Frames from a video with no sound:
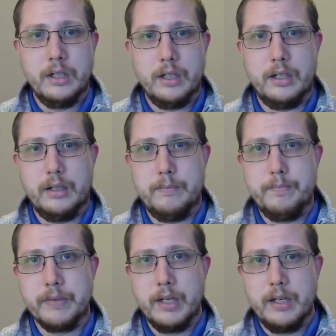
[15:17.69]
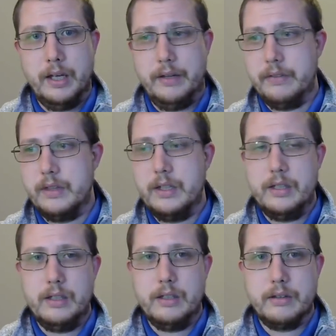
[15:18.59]
Um, and
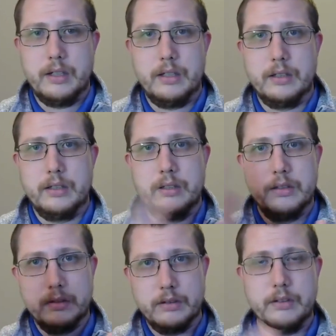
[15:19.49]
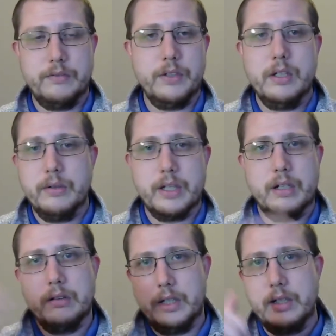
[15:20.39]
the, the, the video that I'll
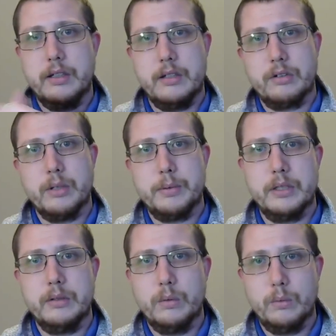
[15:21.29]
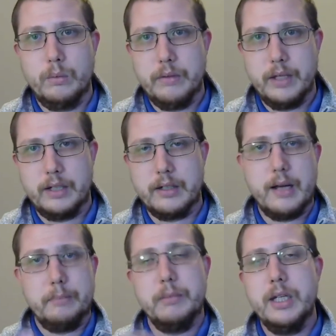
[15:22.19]
link in the description that
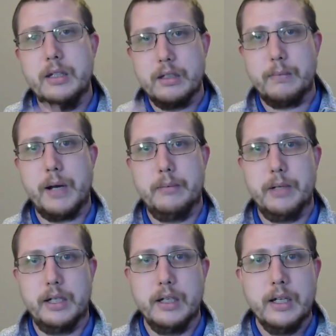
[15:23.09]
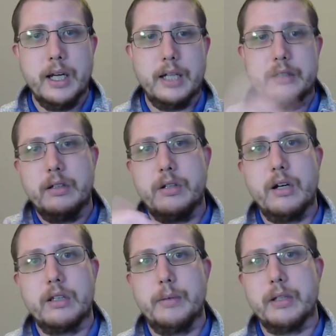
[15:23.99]
got me into Podman actually
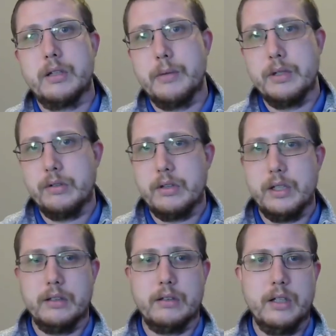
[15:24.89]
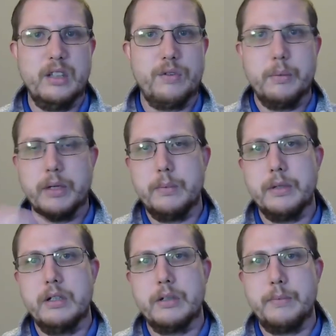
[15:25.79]
talks about some of those things. It's from a couple of
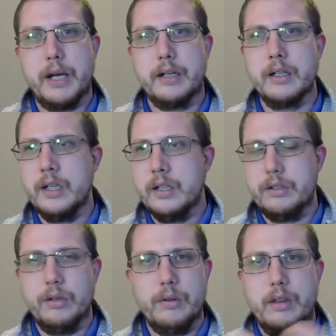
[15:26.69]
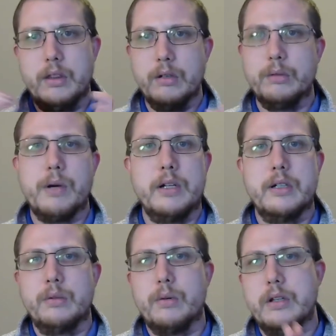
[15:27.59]
years back, so those
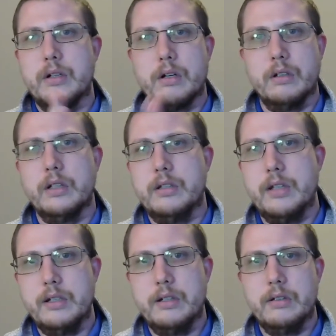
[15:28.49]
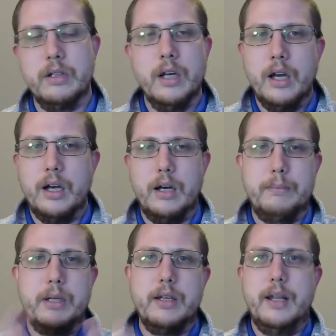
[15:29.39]
projects were in the early stages, uh,
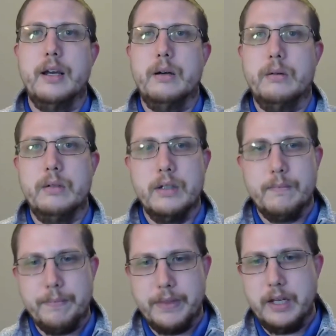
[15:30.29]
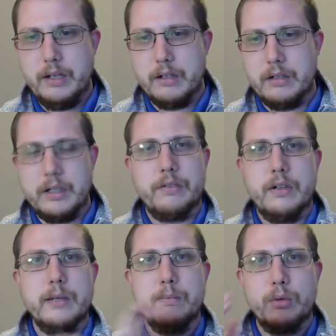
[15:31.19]
but now they are
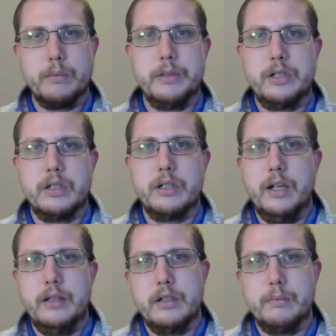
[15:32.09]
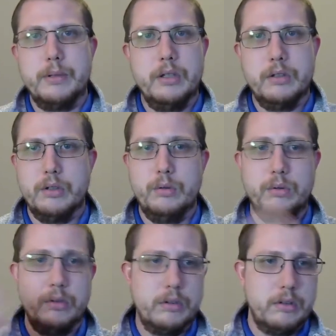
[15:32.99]
definitely more mature and they're being
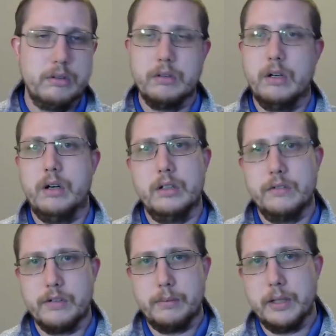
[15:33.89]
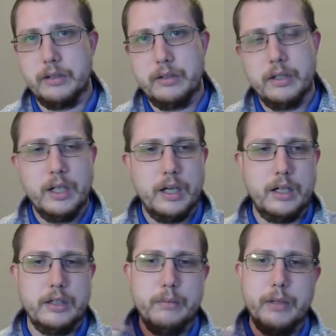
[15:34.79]
used all over the place. Uh,
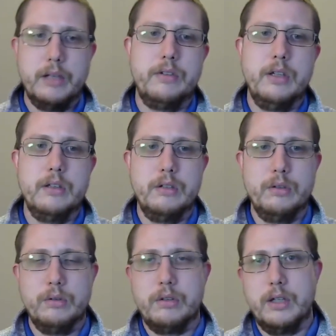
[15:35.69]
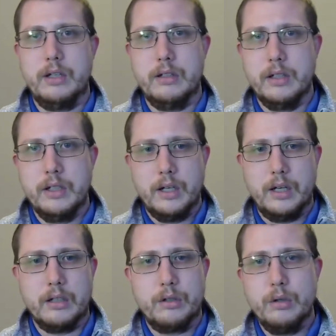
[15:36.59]
you may have seen the news that
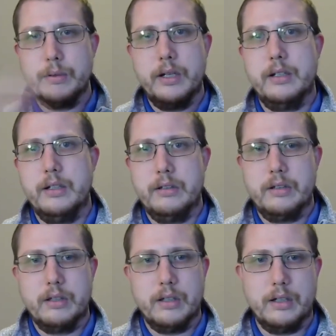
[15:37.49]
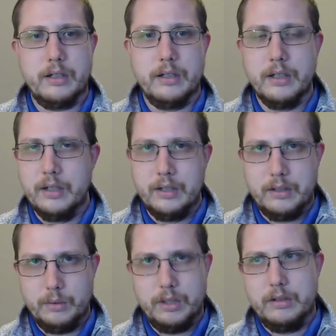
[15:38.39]
uh, Kubernetes uh,
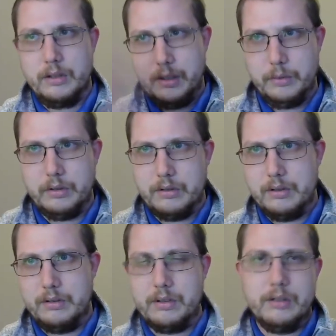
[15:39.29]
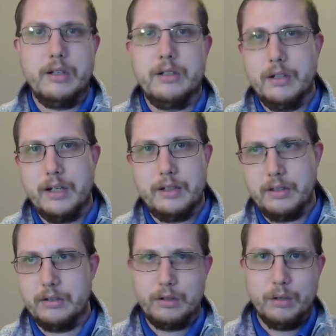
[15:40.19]
well, it was sensationalized
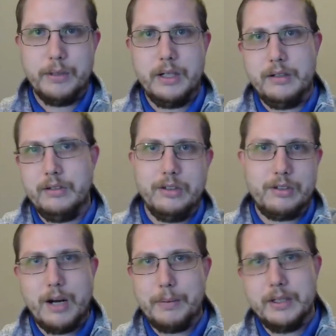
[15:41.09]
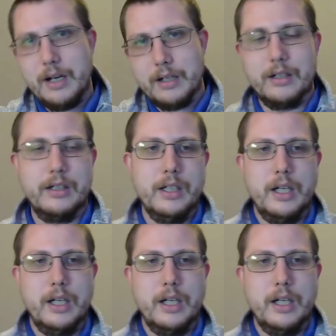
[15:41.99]
as Kubernetes is dropping Docker.